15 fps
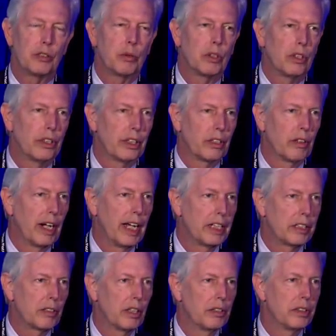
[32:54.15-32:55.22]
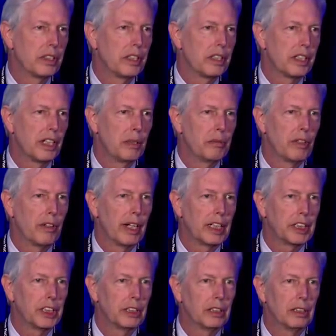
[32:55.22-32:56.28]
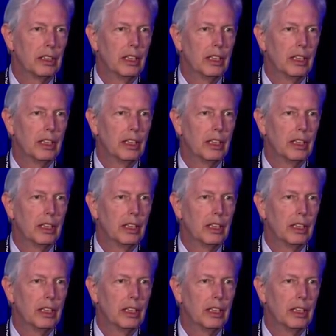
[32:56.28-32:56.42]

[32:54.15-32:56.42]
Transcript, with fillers: where all the grass grows in the same direction.